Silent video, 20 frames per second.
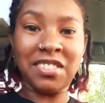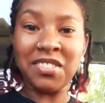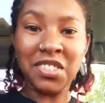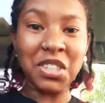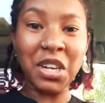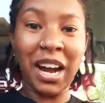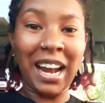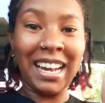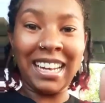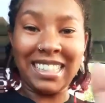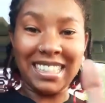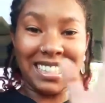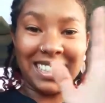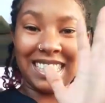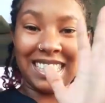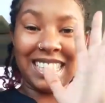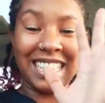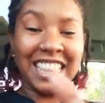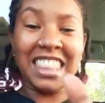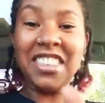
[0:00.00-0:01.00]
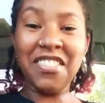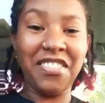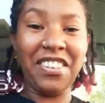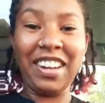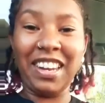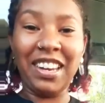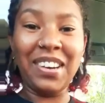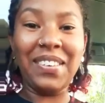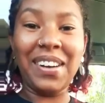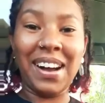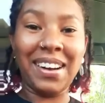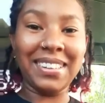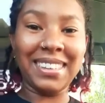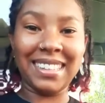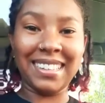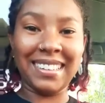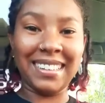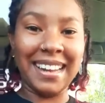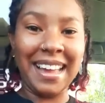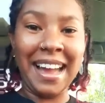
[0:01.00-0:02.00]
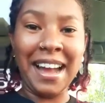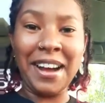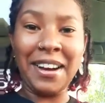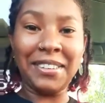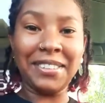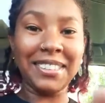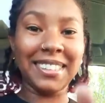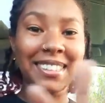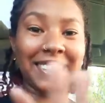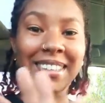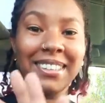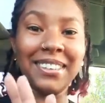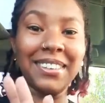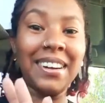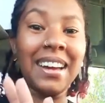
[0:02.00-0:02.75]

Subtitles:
trying to get the video out there now. So